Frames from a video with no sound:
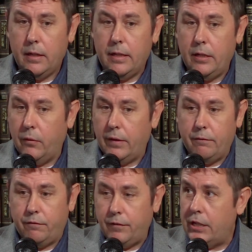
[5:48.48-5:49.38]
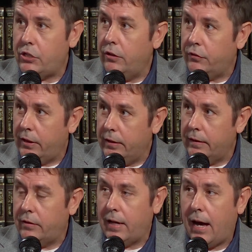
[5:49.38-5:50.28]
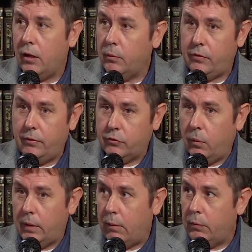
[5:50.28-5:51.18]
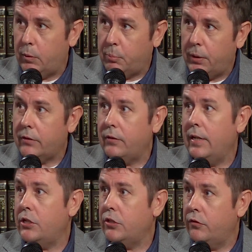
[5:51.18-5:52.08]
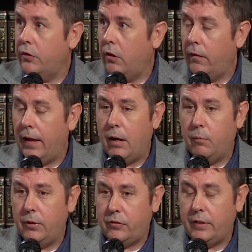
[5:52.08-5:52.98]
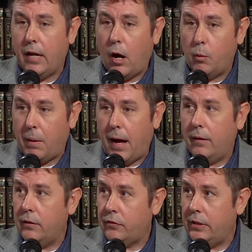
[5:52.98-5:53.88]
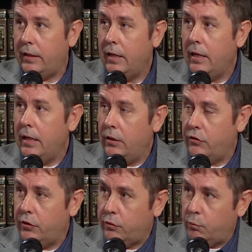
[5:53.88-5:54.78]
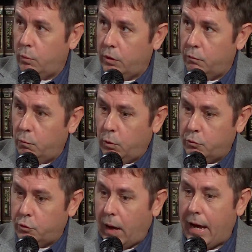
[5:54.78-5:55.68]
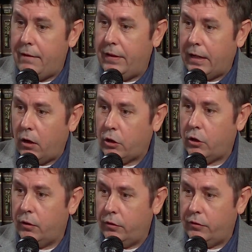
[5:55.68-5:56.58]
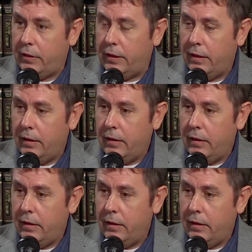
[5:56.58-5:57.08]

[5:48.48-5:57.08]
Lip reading: the inflation is killing the dollar. We see what's going on with the BRICS nations and all that. We see our policy is just we're driving our currency